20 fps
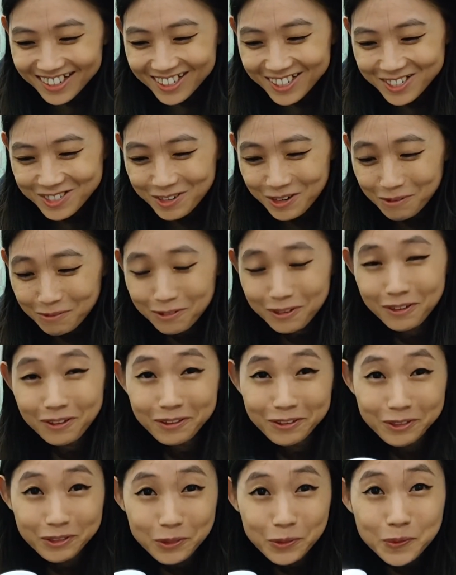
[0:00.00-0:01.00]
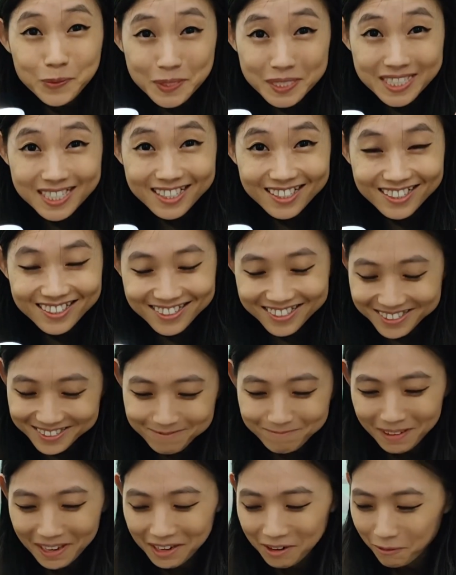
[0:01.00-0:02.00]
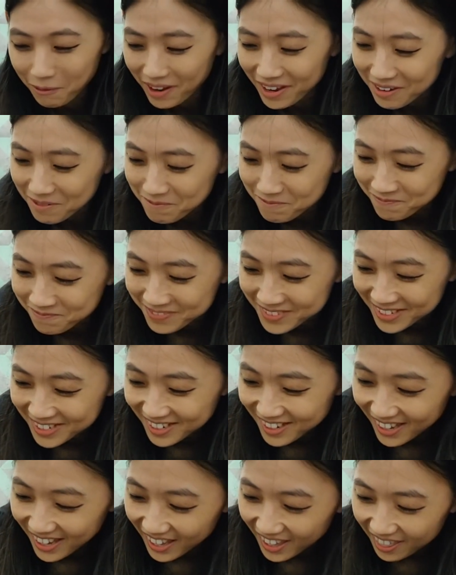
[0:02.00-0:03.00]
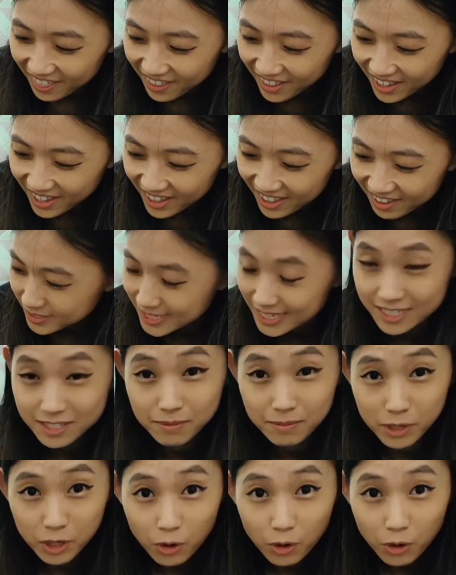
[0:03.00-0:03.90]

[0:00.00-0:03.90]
So I'm gonna use this anyway. And then sesame